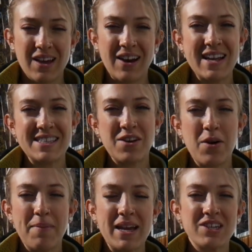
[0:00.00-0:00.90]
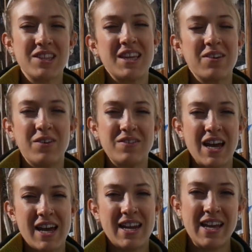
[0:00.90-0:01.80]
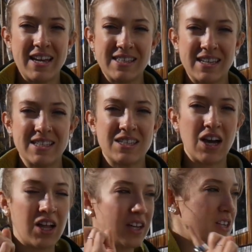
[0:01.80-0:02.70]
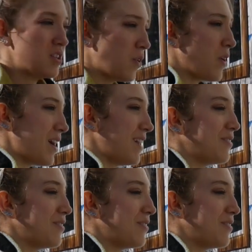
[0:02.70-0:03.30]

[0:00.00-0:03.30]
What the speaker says: Alright, so a major thing we've done is install a door,